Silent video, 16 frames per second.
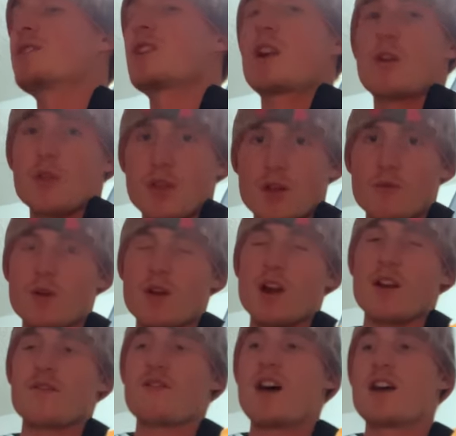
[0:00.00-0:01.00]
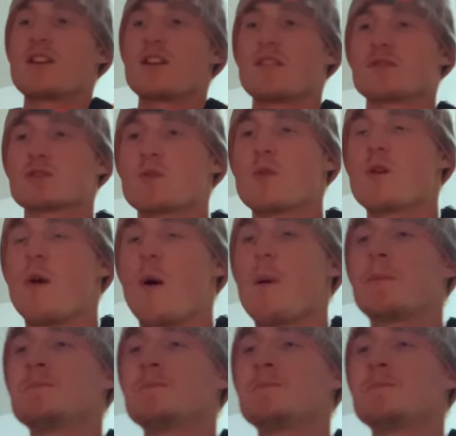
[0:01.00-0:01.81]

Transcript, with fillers: I don't think we got a fat enough squirrel.